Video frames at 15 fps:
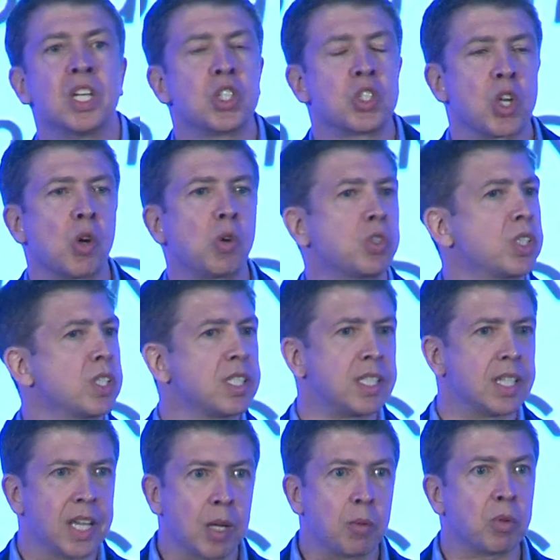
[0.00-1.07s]
So just
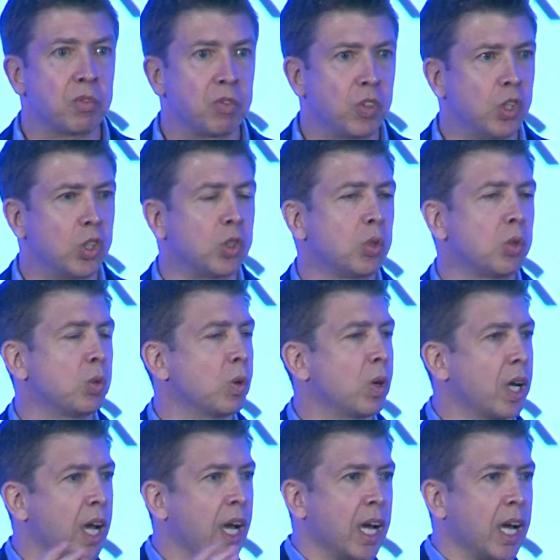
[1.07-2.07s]
to name a few,